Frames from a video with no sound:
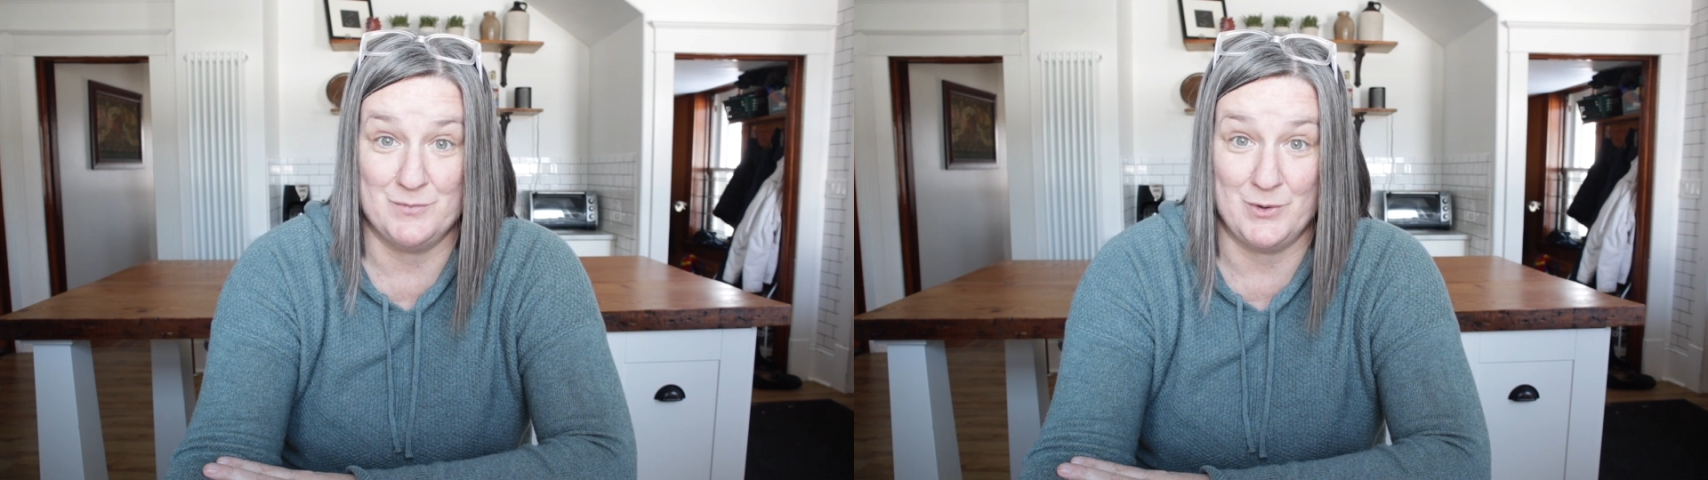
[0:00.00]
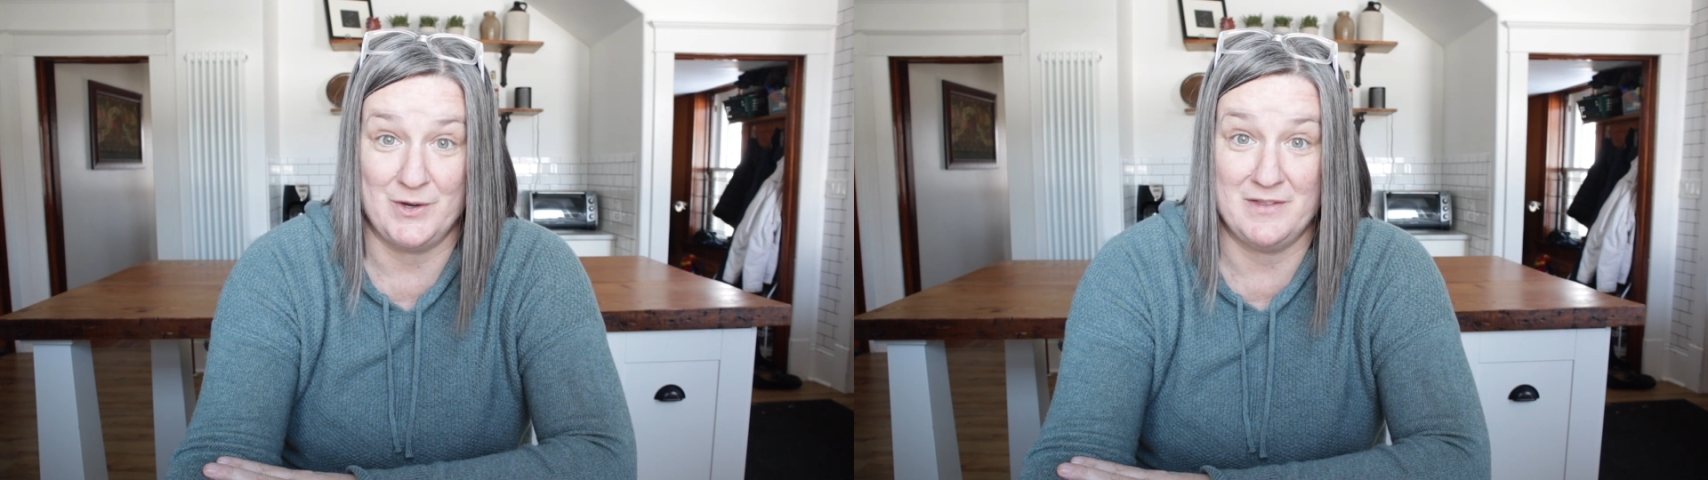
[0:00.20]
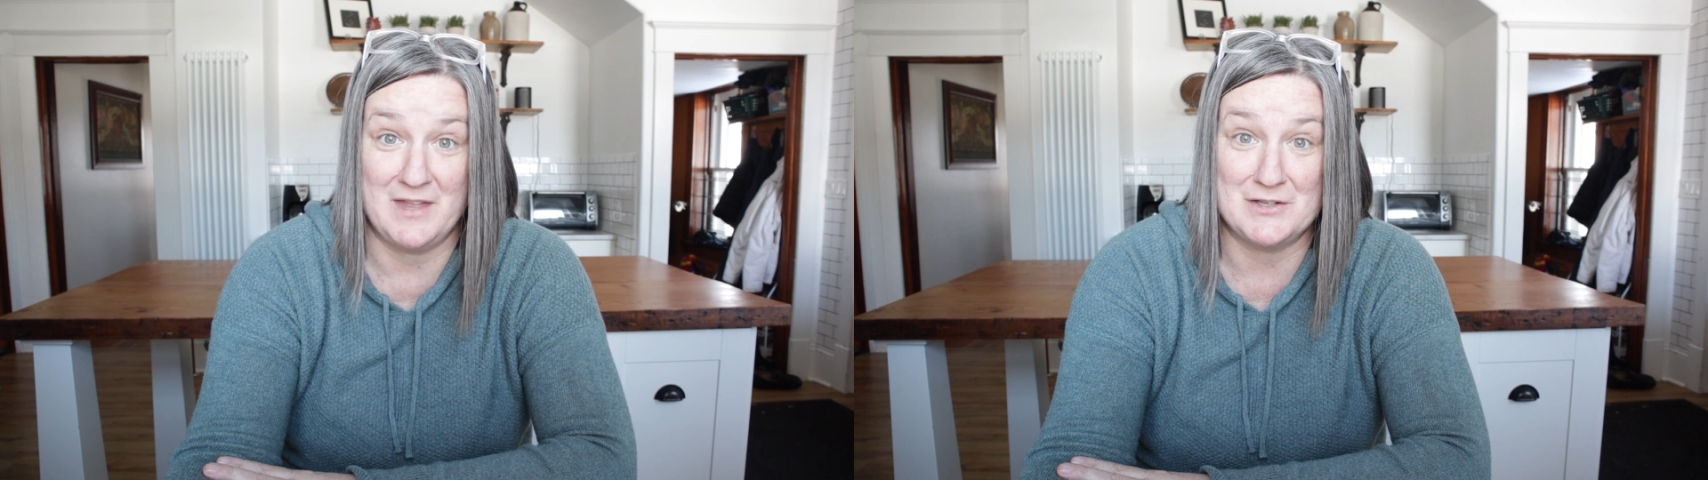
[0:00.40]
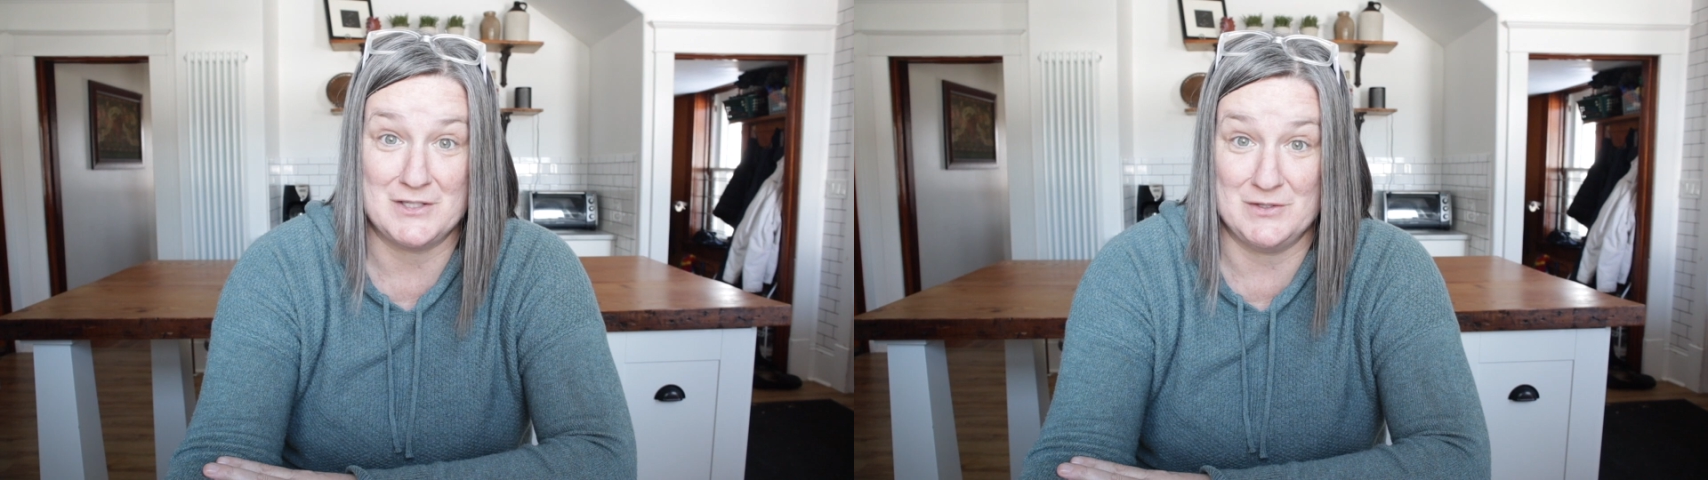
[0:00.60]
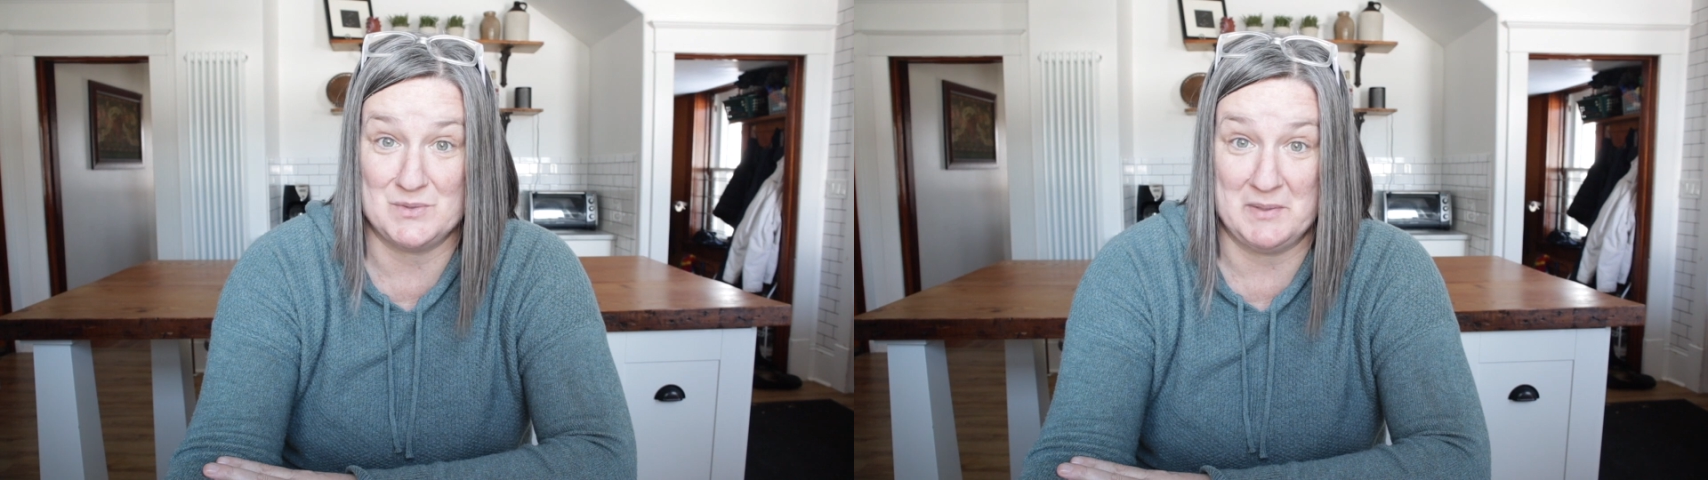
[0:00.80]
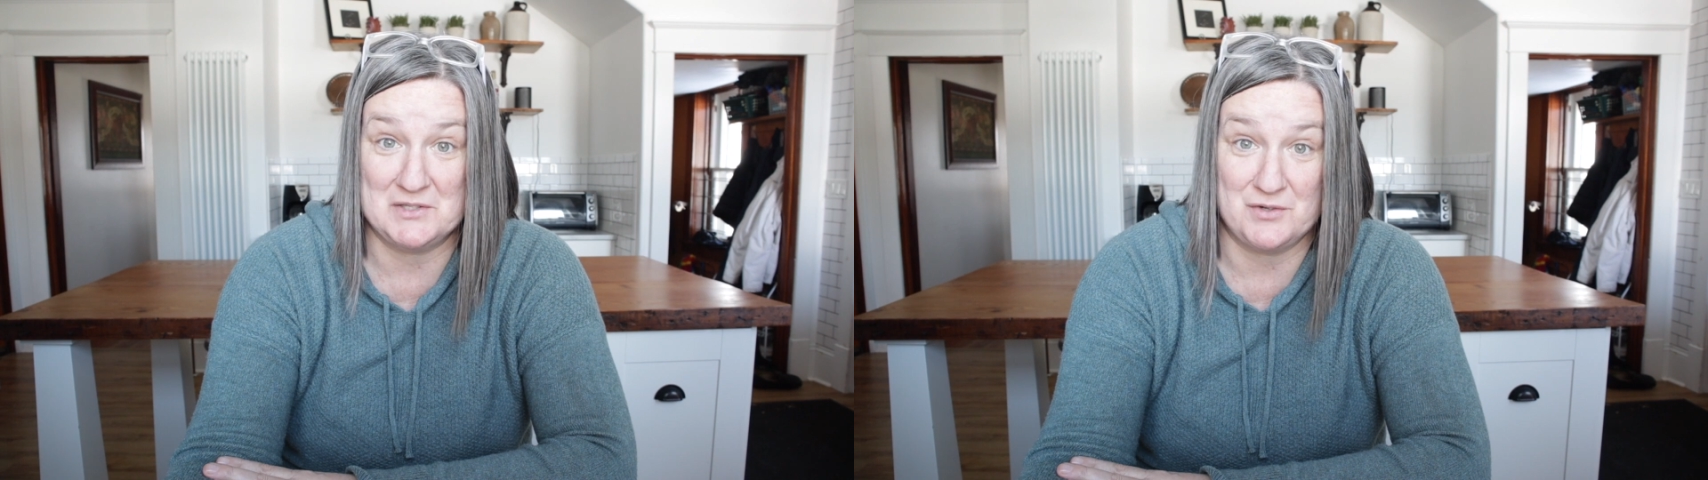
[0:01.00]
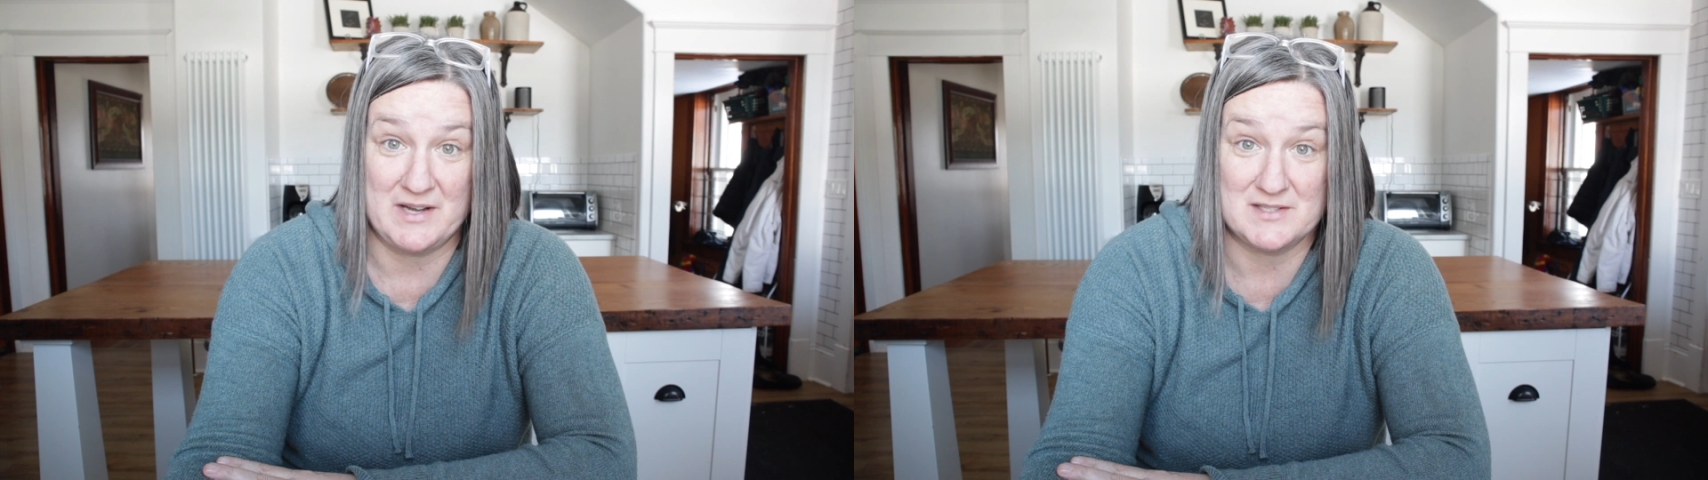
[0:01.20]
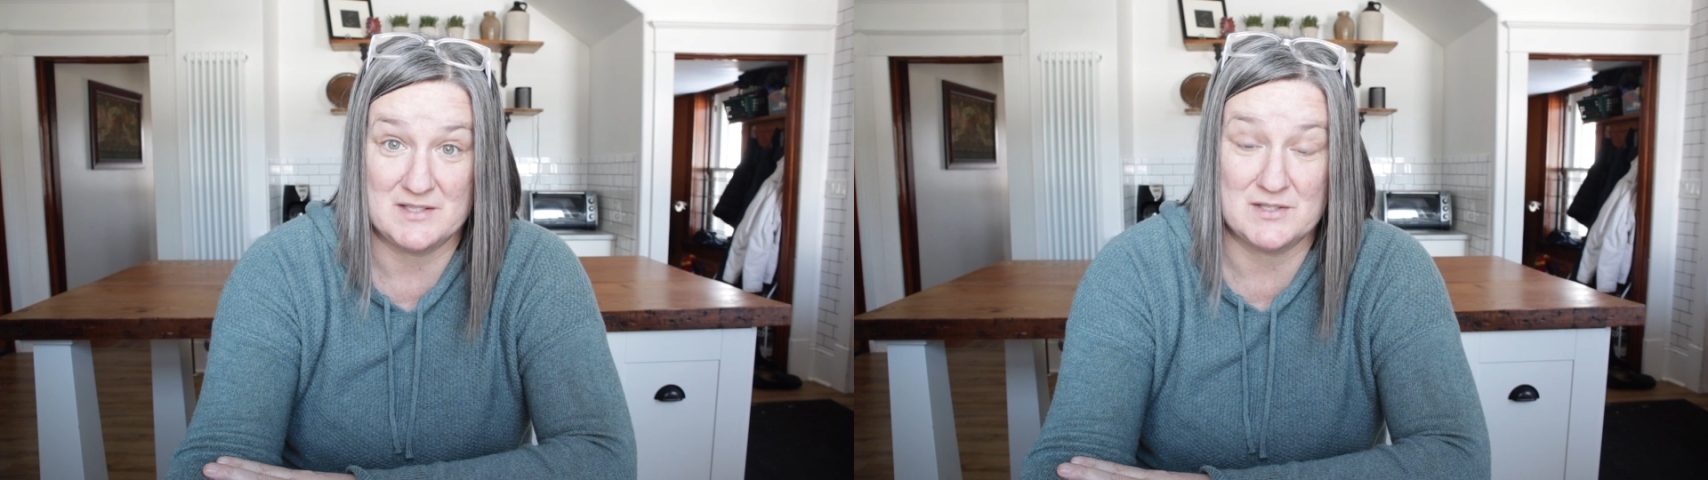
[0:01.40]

board than to use Pinterest?